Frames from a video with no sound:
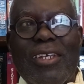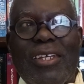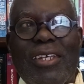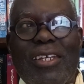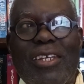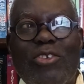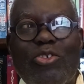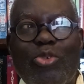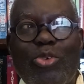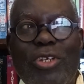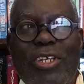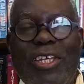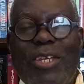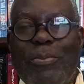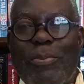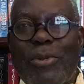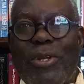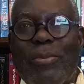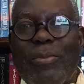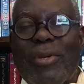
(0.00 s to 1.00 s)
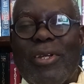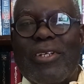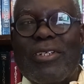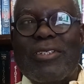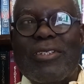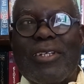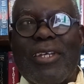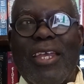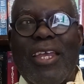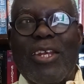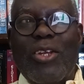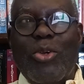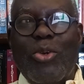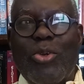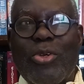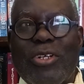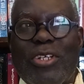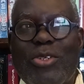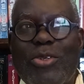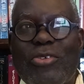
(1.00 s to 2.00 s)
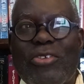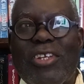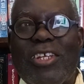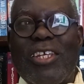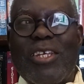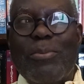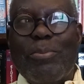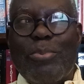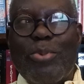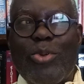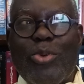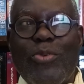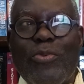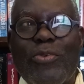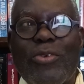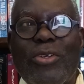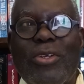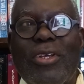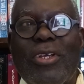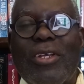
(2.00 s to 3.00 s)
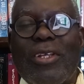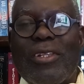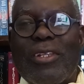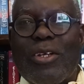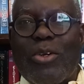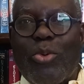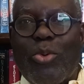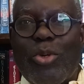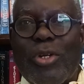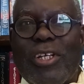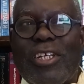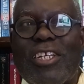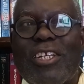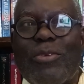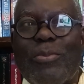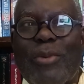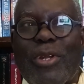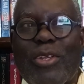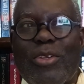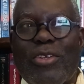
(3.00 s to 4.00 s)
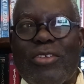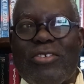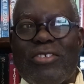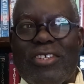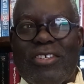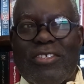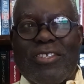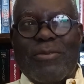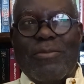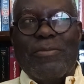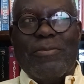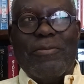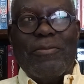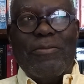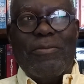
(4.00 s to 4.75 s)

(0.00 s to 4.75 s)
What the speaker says: Is to implement and continuously improve the quality management system,